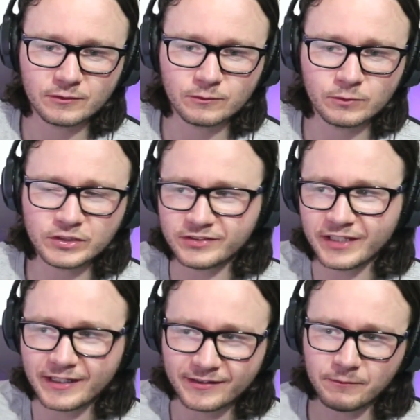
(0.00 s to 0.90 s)
was she
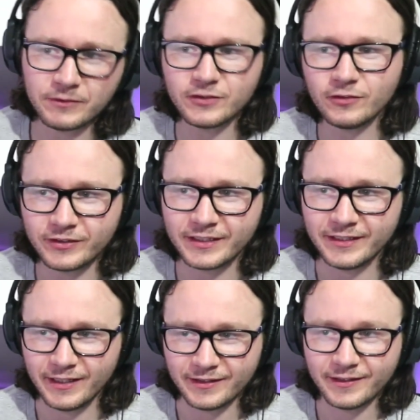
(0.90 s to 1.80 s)
sexting with Justin
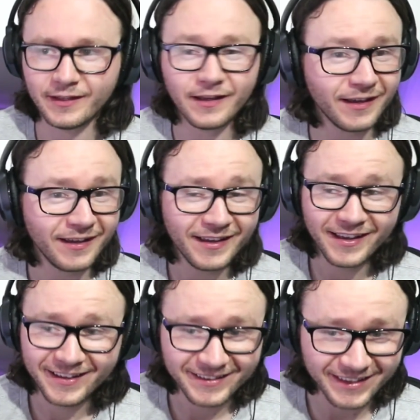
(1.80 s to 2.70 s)
then?
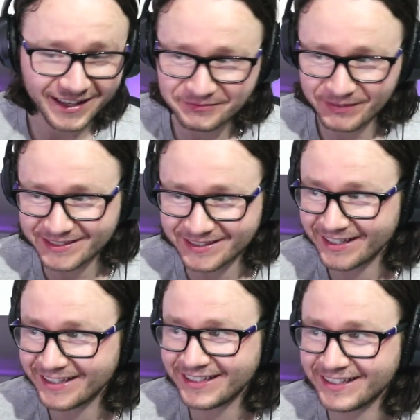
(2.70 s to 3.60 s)
That's mad,
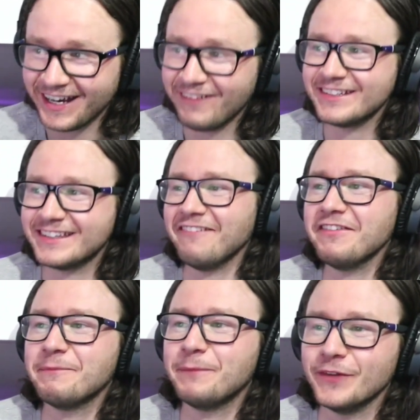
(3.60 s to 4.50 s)
that, isn't it? I would
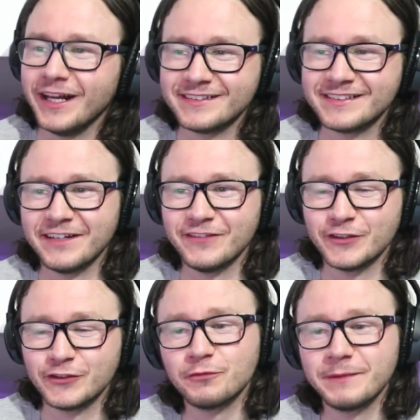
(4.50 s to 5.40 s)
never have put that
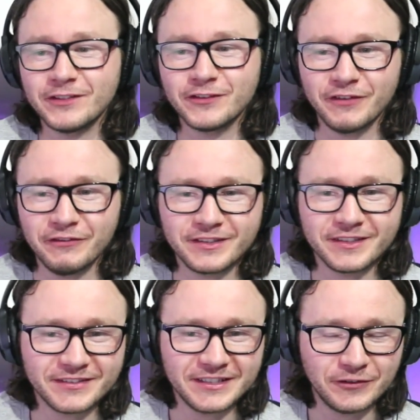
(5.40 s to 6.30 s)
together just because of
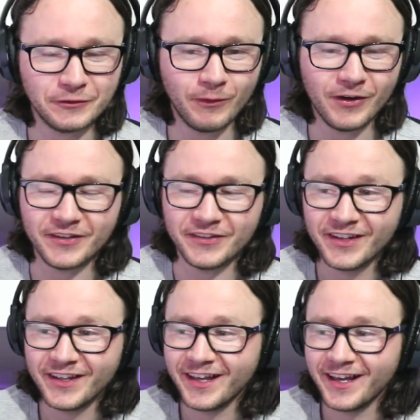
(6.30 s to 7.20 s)
obviously season one.
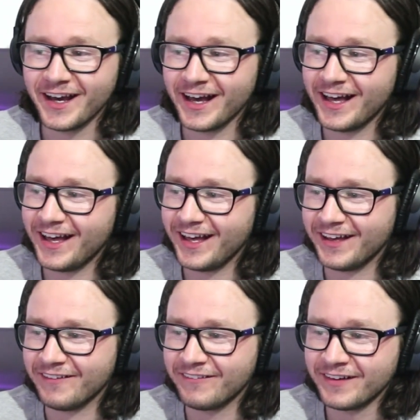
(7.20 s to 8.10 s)

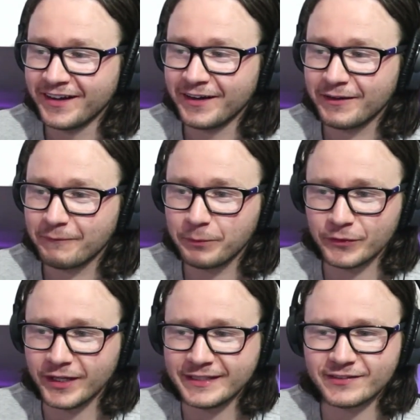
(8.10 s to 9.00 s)
But
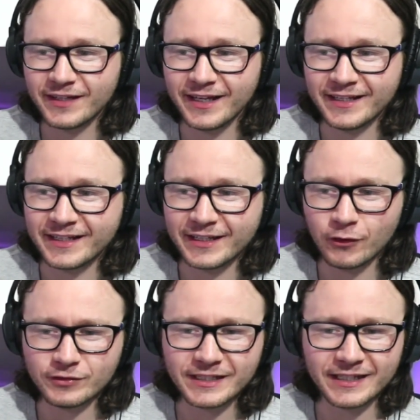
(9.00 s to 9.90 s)
then it's like, it
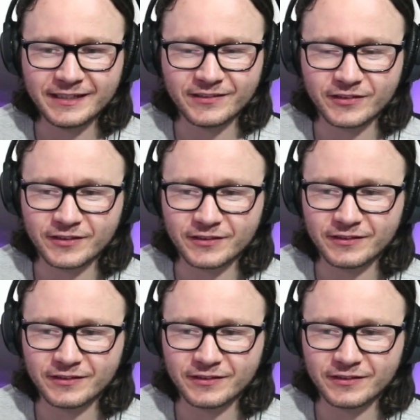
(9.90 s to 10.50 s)
goes against